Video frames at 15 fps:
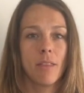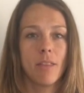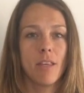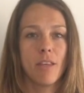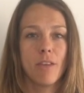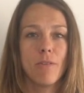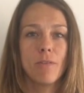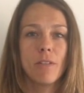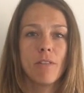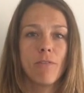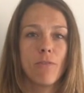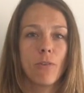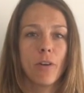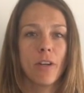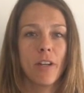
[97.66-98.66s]
The use
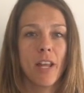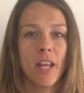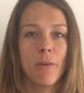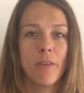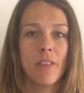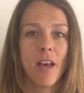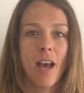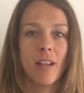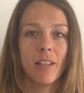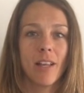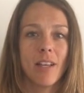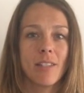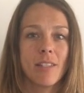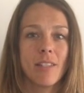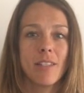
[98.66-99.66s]
of Fortnite with
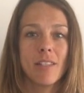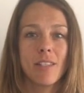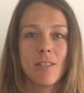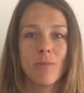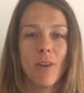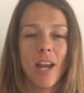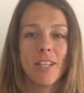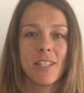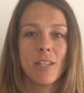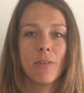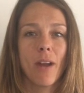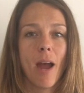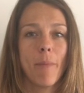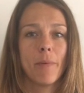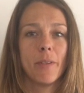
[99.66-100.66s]
adolescents is rising
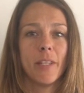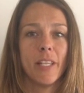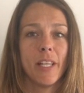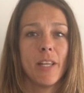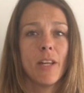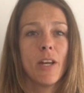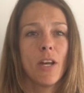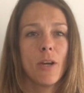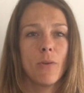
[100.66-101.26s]
rapidly,